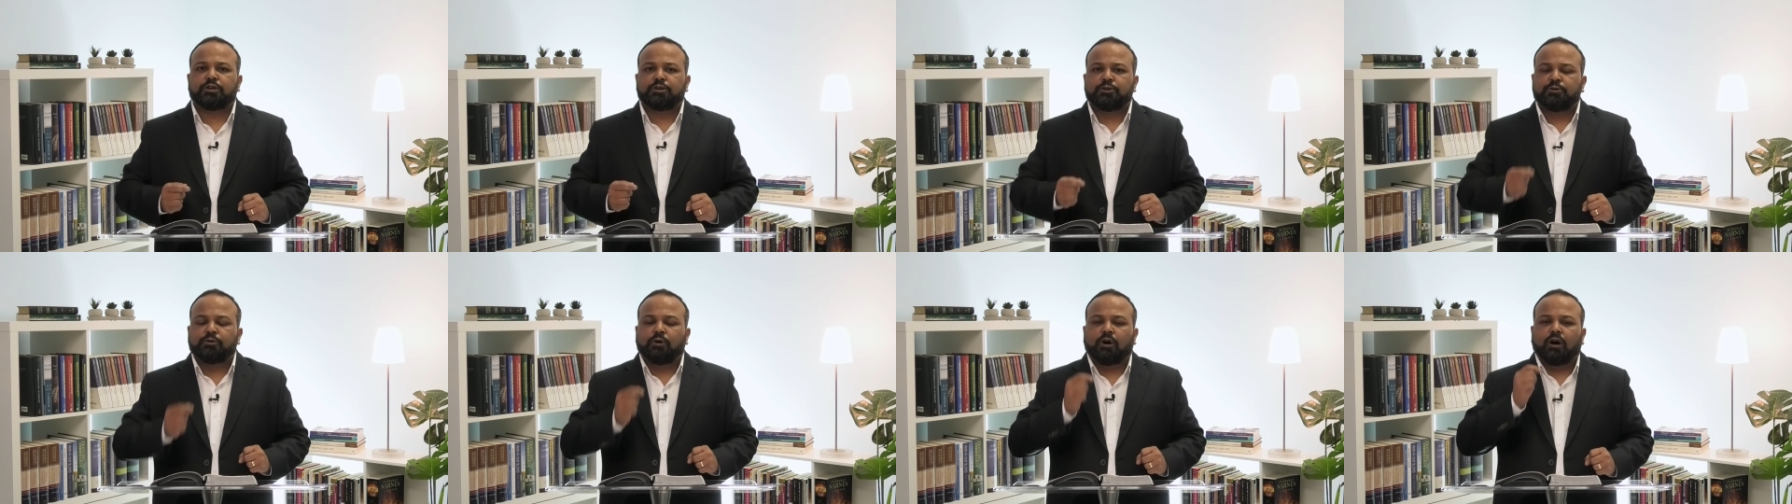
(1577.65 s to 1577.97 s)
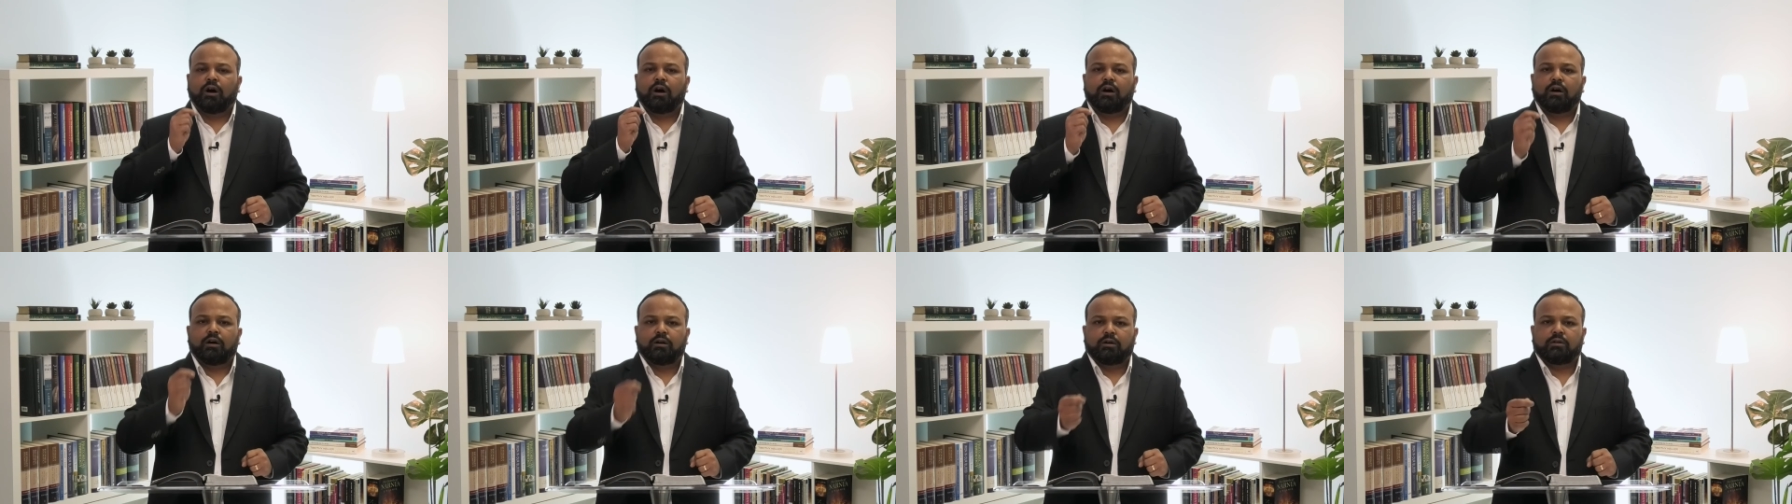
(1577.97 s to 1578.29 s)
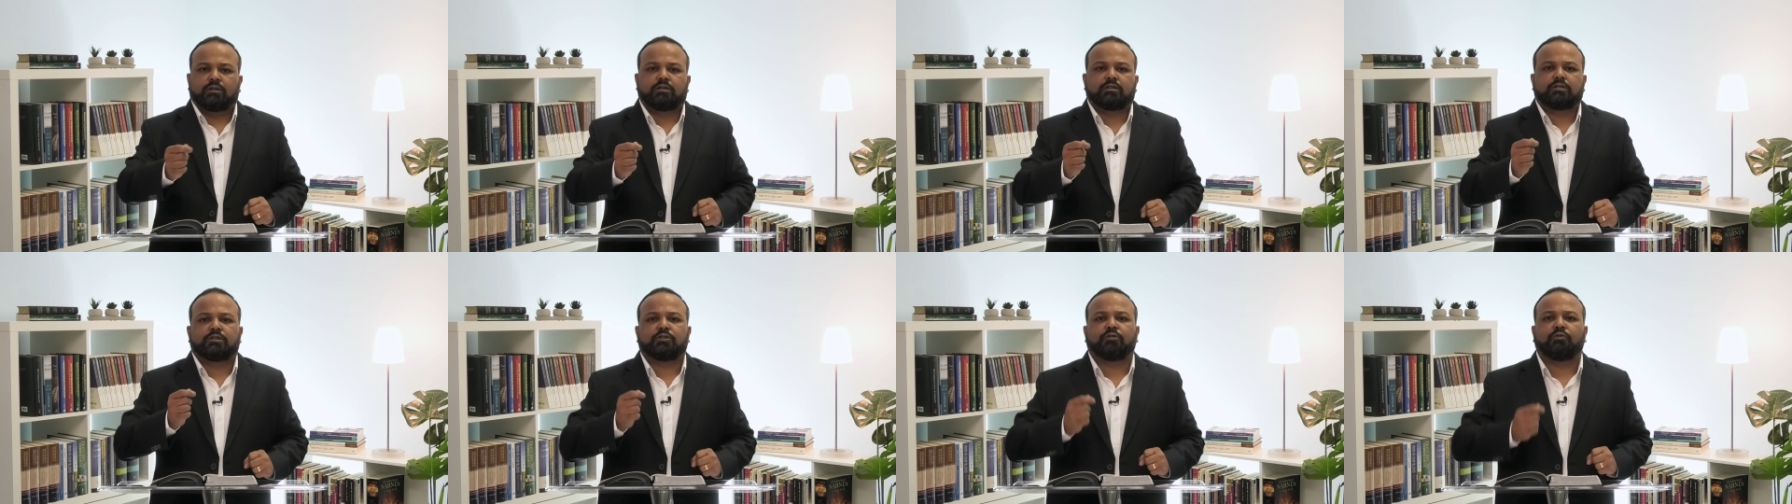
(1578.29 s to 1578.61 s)
you are
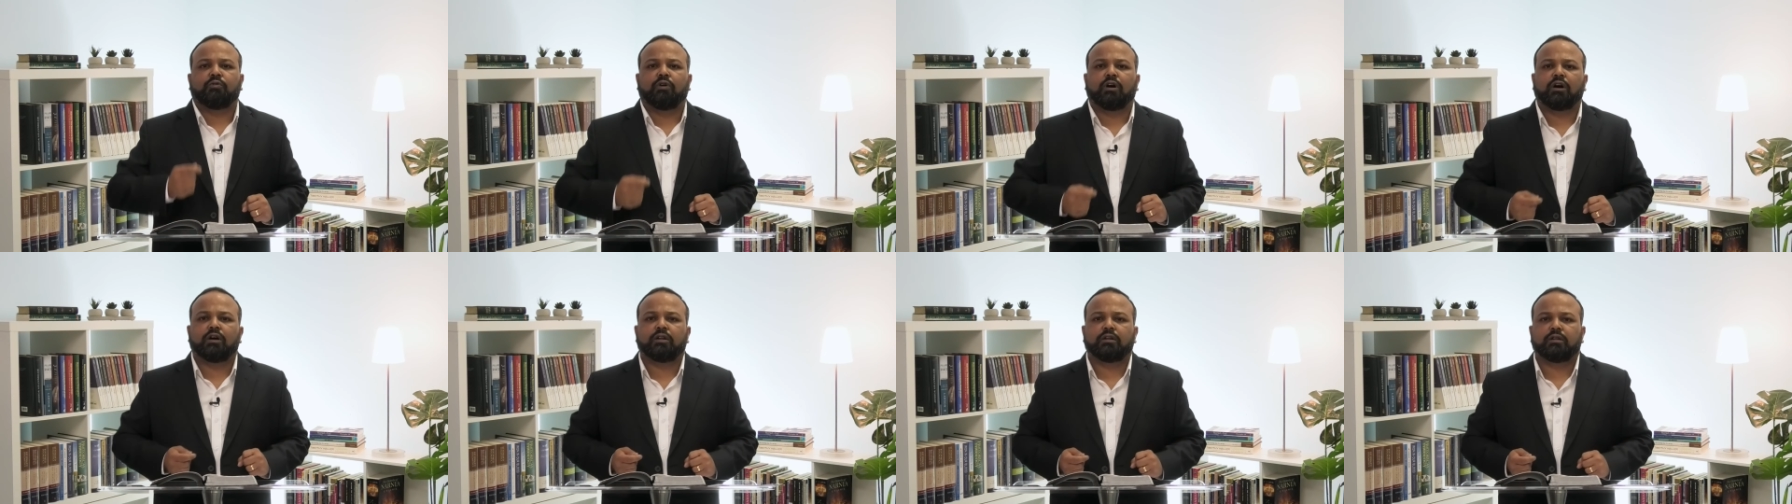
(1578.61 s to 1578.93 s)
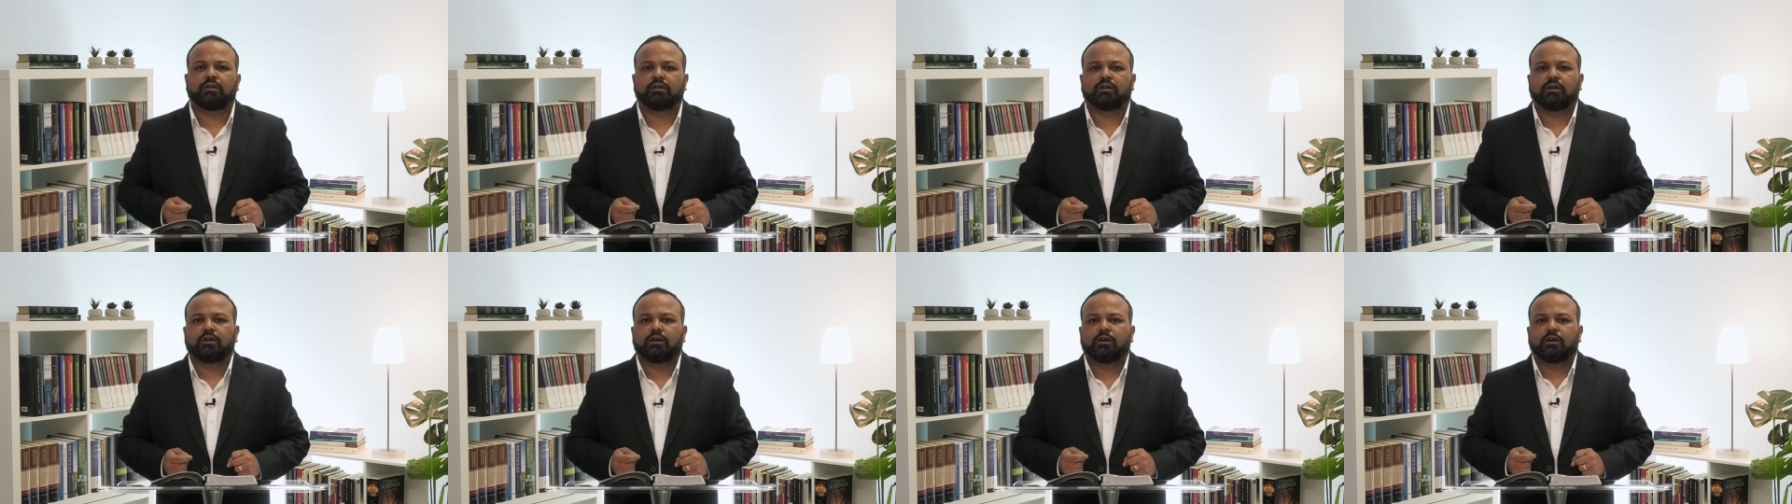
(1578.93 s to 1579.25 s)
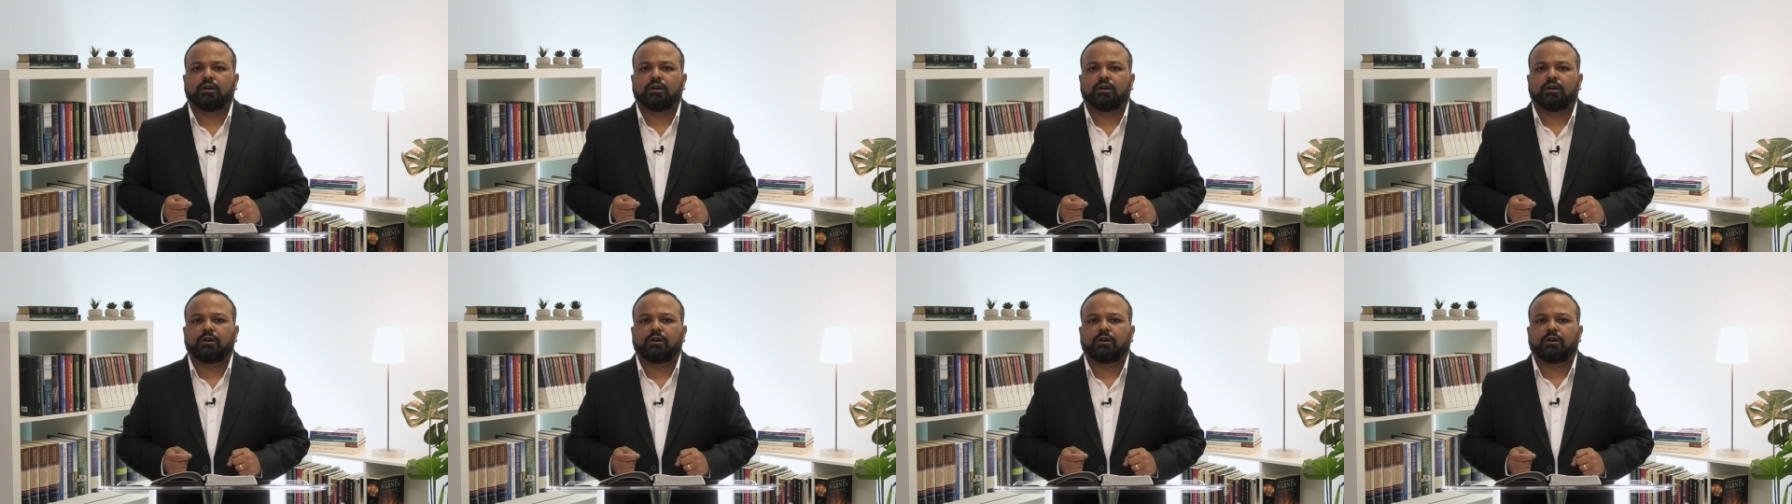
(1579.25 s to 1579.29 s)
the one